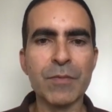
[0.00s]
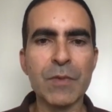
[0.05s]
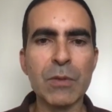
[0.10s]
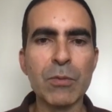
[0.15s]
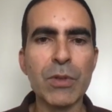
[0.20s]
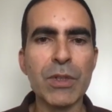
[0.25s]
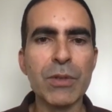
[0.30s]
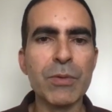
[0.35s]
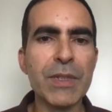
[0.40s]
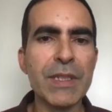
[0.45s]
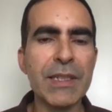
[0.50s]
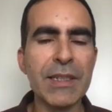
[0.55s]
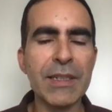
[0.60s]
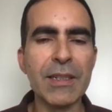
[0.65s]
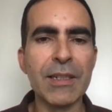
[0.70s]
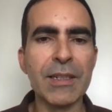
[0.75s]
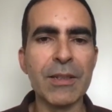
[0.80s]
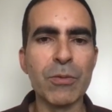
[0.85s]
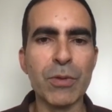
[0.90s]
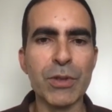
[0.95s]
when we say
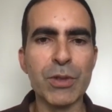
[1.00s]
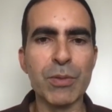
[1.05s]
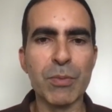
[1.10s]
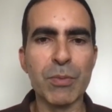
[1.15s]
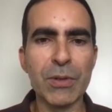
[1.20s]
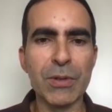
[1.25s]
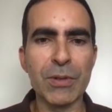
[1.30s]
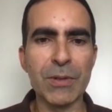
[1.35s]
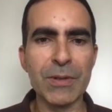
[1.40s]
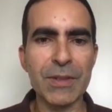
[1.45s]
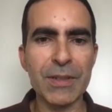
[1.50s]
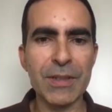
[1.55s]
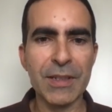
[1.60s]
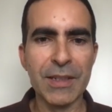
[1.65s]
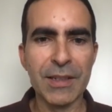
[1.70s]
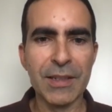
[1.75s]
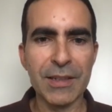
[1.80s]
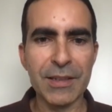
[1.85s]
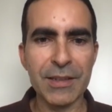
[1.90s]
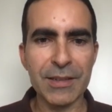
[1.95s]
language models,
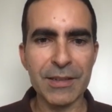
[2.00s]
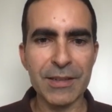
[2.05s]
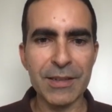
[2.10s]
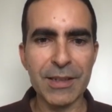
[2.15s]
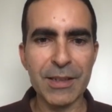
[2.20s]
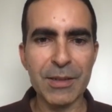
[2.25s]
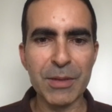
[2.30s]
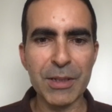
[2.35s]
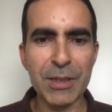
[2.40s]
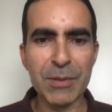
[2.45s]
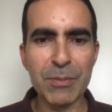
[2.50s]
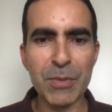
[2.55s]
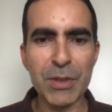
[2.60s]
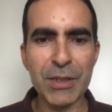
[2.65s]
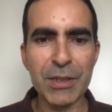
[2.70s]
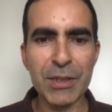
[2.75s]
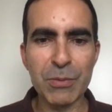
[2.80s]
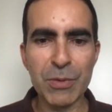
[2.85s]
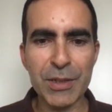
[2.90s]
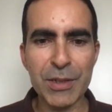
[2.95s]
in
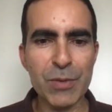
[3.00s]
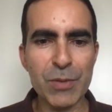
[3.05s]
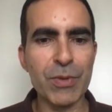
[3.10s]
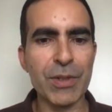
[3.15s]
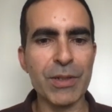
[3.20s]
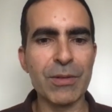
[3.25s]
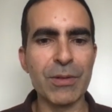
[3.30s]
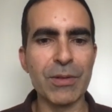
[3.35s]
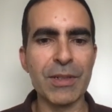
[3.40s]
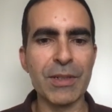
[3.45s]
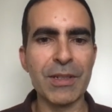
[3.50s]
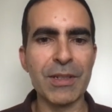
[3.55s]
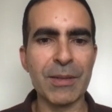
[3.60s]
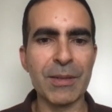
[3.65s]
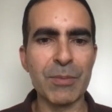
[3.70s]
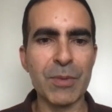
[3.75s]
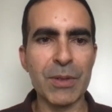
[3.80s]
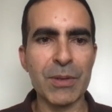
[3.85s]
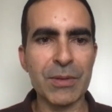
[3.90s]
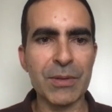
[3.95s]
many ways we're talking
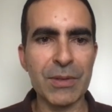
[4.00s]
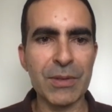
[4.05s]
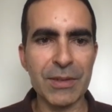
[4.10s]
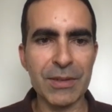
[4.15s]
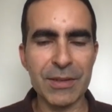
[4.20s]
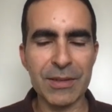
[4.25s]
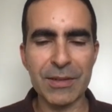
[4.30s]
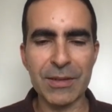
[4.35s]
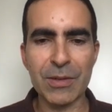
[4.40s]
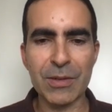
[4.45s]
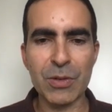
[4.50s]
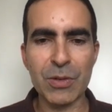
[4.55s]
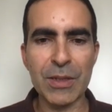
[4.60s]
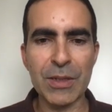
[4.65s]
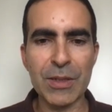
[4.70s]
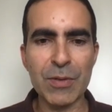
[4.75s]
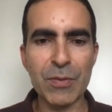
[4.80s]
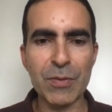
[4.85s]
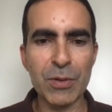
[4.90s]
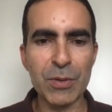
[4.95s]
about
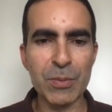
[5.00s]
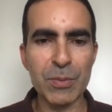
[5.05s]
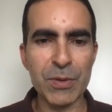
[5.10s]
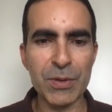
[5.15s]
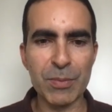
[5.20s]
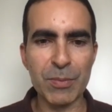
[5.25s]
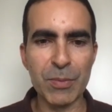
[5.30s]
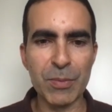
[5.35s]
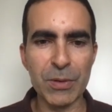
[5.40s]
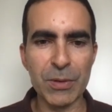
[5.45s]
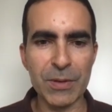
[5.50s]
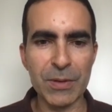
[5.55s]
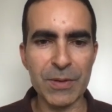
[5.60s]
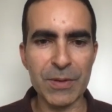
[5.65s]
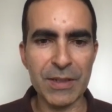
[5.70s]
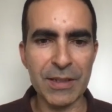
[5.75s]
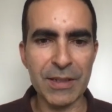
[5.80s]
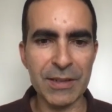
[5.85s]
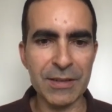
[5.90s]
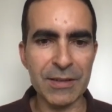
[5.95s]
transformers
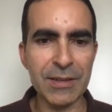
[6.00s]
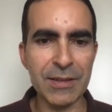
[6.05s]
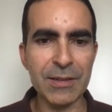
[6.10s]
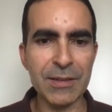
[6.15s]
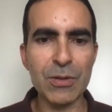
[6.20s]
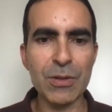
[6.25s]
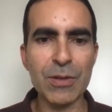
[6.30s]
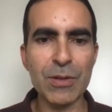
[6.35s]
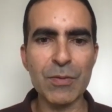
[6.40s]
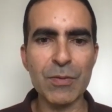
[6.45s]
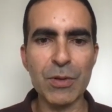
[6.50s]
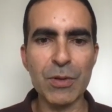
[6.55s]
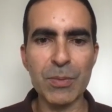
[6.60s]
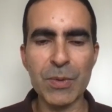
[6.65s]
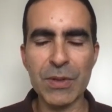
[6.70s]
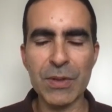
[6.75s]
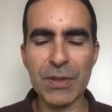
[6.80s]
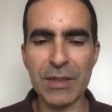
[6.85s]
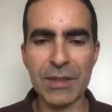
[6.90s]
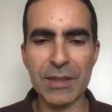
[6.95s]
models, and
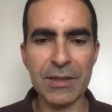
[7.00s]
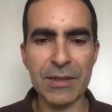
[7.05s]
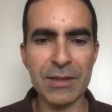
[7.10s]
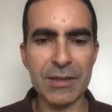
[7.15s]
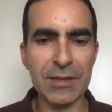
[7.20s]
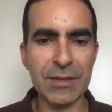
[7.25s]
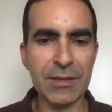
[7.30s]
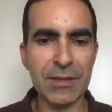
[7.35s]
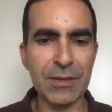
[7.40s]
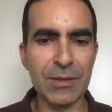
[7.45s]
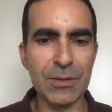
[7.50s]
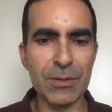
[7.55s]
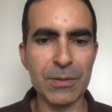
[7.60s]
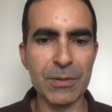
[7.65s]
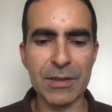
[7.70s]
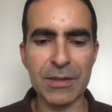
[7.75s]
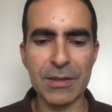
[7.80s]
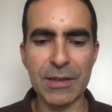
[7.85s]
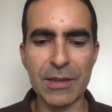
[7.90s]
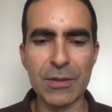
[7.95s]
transformers are
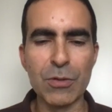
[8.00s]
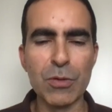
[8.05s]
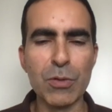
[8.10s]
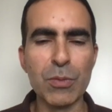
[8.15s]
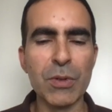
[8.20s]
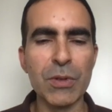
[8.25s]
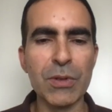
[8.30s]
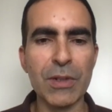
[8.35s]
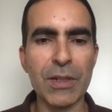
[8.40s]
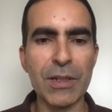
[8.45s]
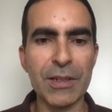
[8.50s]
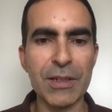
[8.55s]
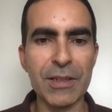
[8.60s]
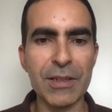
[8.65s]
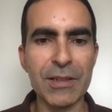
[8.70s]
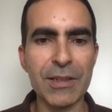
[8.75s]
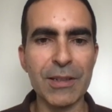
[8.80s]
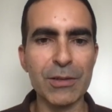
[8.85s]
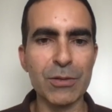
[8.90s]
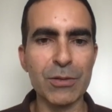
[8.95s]
a new model
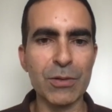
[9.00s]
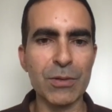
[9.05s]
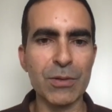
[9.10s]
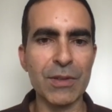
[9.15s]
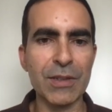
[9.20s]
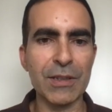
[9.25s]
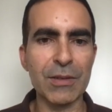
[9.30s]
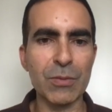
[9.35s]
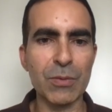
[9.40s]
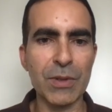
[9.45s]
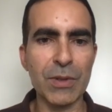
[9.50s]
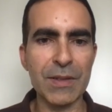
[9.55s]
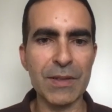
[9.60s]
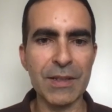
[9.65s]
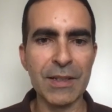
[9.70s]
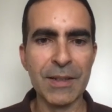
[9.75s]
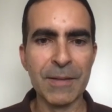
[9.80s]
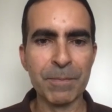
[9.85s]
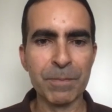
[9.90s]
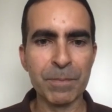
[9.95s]
architecture that
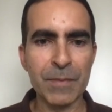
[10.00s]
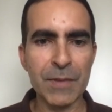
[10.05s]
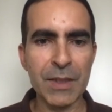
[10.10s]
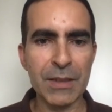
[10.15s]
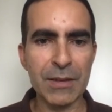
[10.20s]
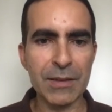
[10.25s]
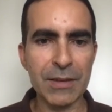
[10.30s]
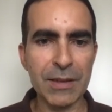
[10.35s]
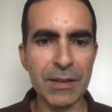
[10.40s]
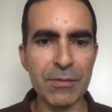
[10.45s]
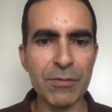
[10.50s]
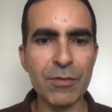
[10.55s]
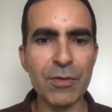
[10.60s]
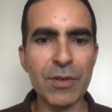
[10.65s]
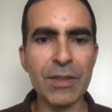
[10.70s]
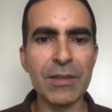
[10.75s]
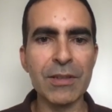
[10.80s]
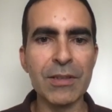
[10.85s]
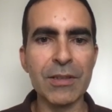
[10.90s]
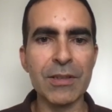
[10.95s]
was
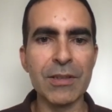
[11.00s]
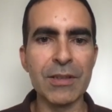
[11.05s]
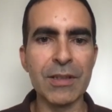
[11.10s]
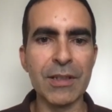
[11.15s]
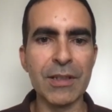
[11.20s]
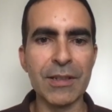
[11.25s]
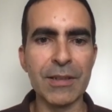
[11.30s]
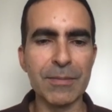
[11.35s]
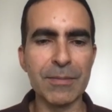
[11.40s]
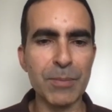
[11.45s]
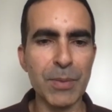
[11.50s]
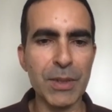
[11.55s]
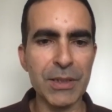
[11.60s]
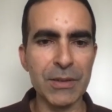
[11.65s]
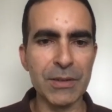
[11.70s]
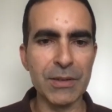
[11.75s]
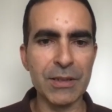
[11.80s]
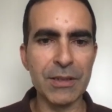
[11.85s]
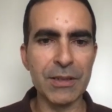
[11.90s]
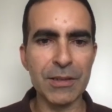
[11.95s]
invented and
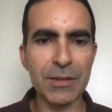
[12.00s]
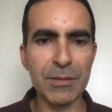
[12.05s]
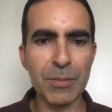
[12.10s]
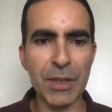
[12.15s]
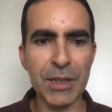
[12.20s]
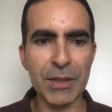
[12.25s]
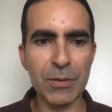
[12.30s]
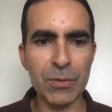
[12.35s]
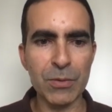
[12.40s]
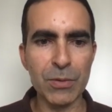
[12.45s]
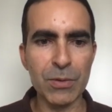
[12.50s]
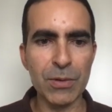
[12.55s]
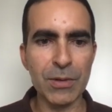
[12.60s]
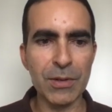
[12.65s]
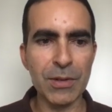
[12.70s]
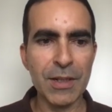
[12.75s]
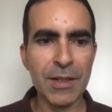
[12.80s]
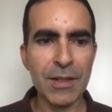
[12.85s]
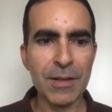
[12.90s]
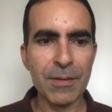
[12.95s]
pioneered by
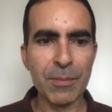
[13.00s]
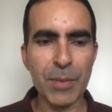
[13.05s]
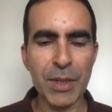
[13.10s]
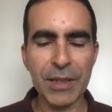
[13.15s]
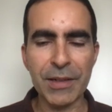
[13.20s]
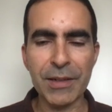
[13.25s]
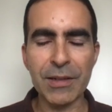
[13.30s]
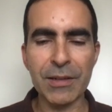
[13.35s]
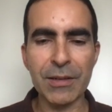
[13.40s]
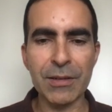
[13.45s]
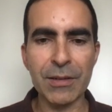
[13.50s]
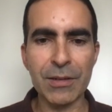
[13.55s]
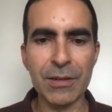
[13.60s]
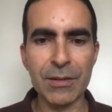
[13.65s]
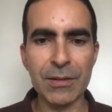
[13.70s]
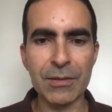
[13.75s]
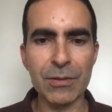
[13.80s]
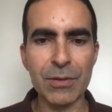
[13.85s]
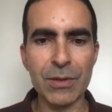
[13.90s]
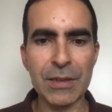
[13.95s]
Google back in
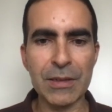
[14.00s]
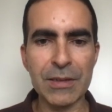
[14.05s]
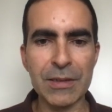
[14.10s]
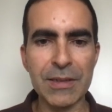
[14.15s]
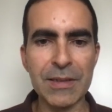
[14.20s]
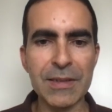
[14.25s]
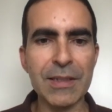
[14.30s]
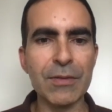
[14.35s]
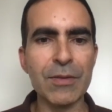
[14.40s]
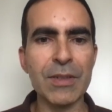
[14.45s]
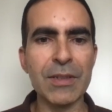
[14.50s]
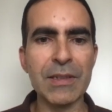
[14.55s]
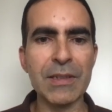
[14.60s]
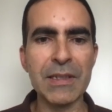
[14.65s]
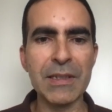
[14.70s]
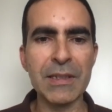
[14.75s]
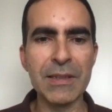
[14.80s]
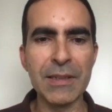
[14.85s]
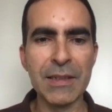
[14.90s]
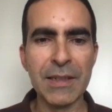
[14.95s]

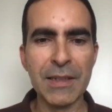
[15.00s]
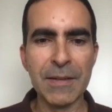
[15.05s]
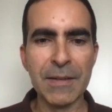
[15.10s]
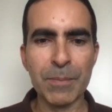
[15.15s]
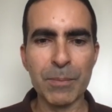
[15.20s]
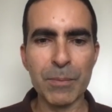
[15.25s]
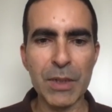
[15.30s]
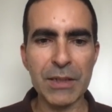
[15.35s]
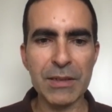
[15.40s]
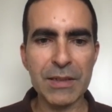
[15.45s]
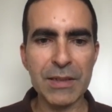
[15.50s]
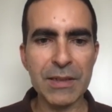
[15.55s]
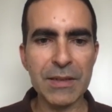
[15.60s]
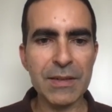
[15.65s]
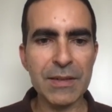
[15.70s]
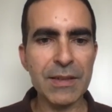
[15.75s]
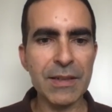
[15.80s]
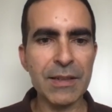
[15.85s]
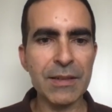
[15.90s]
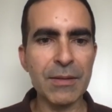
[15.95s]
2017, but
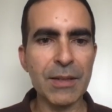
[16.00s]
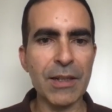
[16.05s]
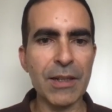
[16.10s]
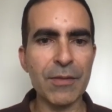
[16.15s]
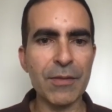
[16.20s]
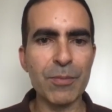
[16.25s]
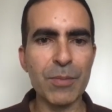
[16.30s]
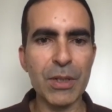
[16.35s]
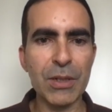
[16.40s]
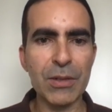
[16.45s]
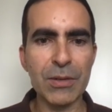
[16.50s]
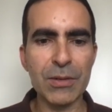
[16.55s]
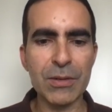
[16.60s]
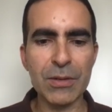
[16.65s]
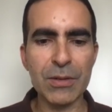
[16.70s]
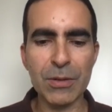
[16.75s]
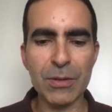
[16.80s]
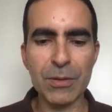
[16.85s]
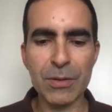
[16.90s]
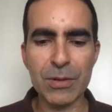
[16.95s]
since then have become
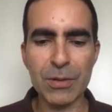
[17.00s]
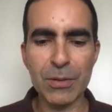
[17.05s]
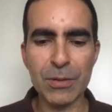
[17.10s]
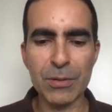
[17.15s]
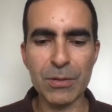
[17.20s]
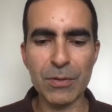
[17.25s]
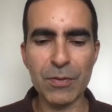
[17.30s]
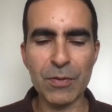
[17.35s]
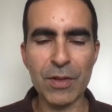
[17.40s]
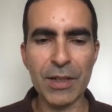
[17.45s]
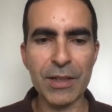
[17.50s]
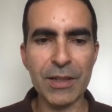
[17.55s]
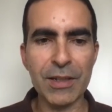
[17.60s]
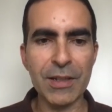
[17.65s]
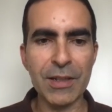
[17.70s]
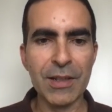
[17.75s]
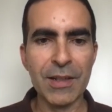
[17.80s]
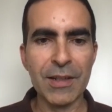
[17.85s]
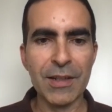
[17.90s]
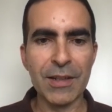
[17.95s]
sort of like
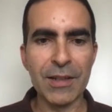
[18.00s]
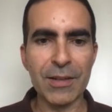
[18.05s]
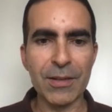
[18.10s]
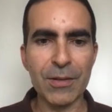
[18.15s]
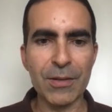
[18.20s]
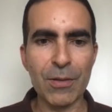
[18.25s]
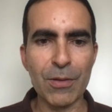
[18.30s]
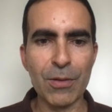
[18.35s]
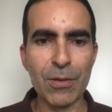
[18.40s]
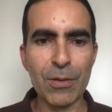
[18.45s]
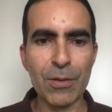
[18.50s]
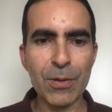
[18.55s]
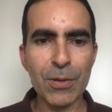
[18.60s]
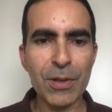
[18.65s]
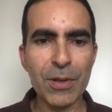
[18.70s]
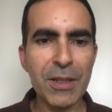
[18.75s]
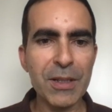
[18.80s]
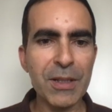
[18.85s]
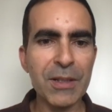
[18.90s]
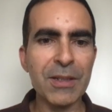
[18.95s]

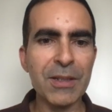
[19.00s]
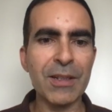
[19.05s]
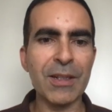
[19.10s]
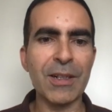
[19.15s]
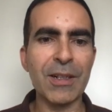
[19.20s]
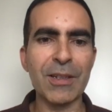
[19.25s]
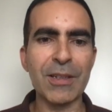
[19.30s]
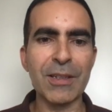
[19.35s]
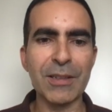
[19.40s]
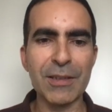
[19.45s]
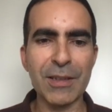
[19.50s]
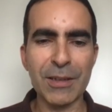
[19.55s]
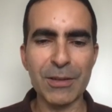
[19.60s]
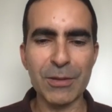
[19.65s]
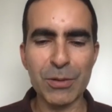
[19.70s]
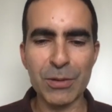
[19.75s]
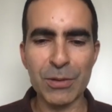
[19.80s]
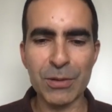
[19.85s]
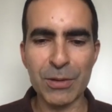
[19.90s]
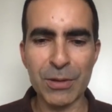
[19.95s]
the key
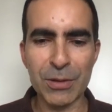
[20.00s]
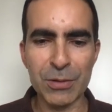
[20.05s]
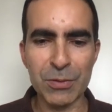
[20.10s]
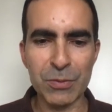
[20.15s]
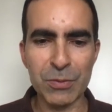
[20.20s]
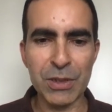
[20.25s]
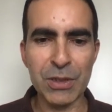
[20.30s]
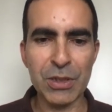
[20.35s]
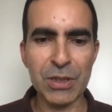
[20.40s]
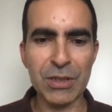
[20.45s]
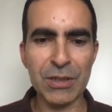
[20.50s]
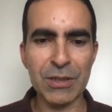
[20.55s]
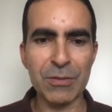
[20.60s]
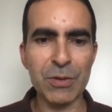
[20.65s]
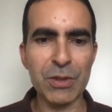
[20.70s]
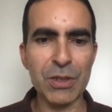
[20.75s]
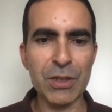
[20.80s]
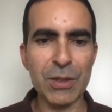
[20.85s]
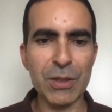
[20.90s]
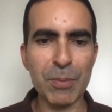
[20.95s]
architecture on which
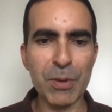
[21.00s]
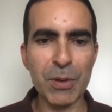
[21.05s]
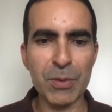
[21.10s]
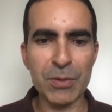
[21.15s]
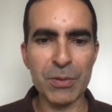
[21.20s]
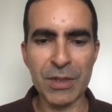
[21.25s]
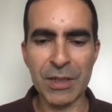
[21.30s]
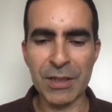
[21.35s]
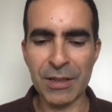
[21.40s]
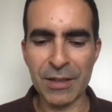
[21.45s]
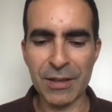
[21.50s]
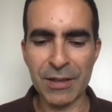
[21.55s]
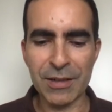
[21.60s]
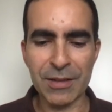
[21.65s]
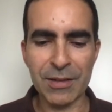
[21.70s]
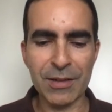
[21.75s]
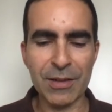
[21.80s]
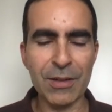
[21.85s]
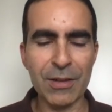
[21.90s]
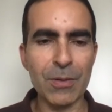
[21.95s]
is powering
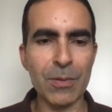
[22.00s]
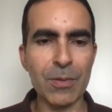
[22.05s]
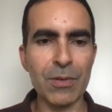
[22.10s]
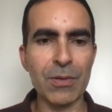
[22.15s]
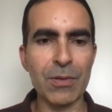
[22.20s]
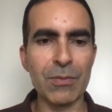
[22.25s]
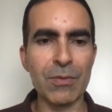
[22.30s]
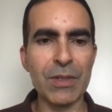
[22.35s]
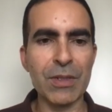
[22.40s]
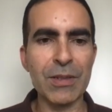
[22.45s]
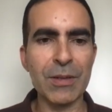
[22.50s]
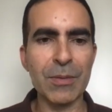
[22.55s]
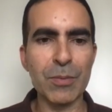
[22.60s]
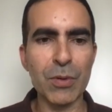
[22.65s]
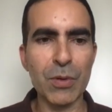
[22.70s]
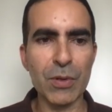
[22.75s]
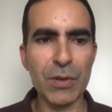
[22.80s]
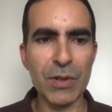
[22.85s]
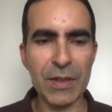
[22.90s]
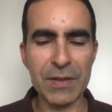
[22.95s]
the recent
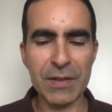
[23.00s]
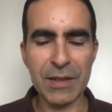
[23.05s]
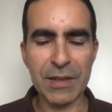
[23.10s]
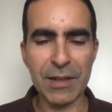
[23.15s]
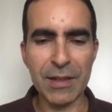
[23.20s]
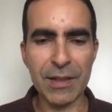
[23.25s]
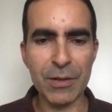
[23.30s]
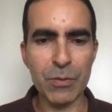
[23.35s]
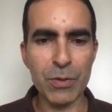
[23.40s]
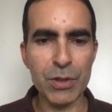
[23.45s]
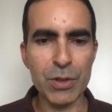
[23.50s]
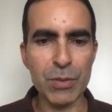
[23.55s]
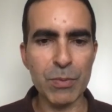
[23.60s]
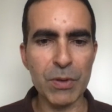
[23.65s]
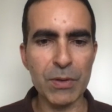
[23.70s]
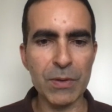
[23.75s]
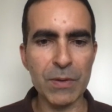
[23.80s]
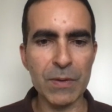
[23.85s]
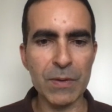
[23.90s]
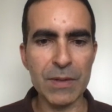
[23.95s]
progress in language
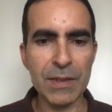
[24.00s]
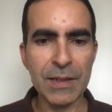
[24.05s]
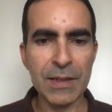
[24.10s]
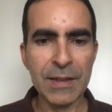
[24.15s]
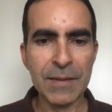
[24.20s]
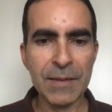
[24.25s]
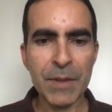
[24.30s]
models.